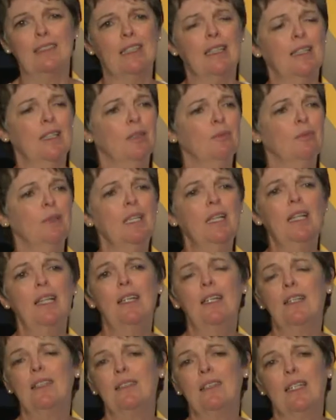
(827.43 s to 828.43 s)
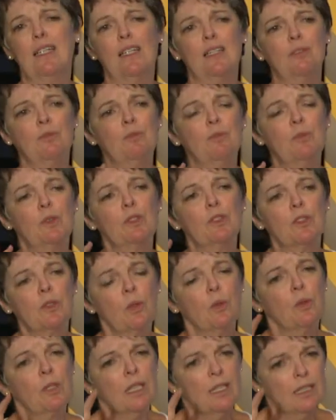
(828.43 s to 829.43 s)
Um, uh,
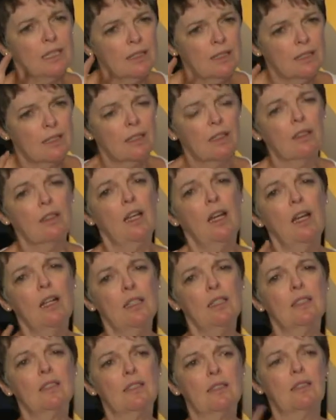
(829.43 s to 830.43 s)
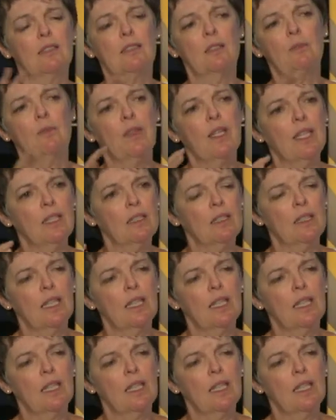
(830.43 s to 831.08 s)
so it's the Catholicism that,